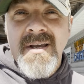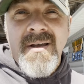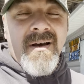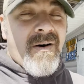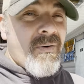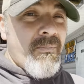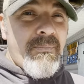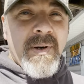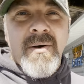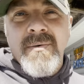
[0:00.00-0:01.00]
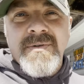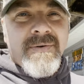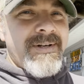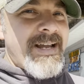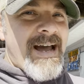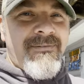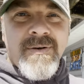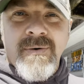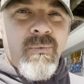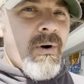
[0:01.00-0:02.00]
on boats or diving or
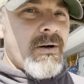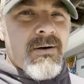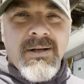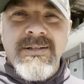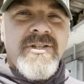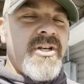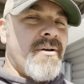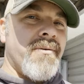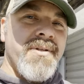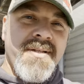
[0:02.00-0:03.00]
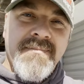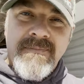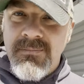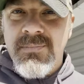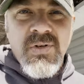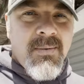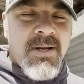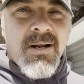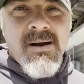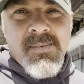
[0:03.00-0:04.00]
water in general, just drop me a
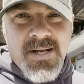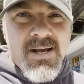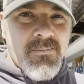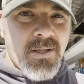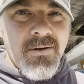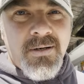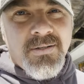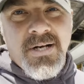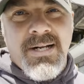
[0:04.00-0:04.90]
comment down below, and I'll try to